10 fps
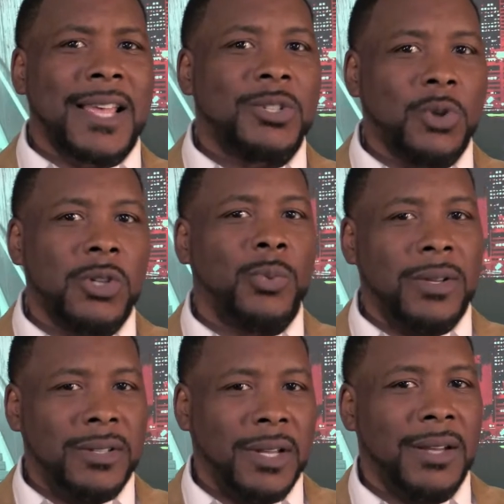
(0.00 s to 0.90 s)
like George,
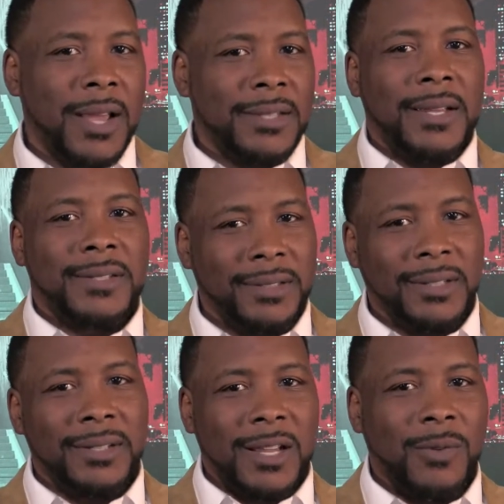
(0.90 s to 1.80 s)
we did not test it
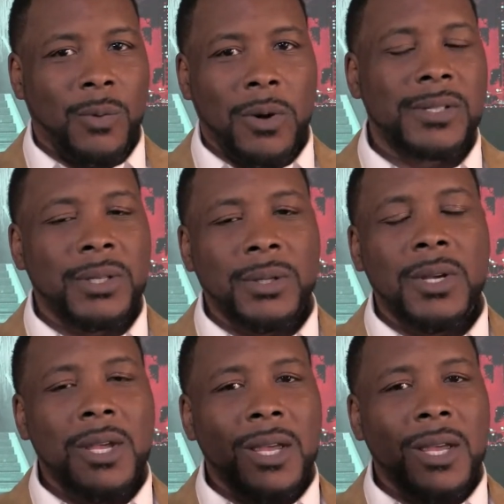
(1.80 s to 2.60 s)
to the extent we wanted to.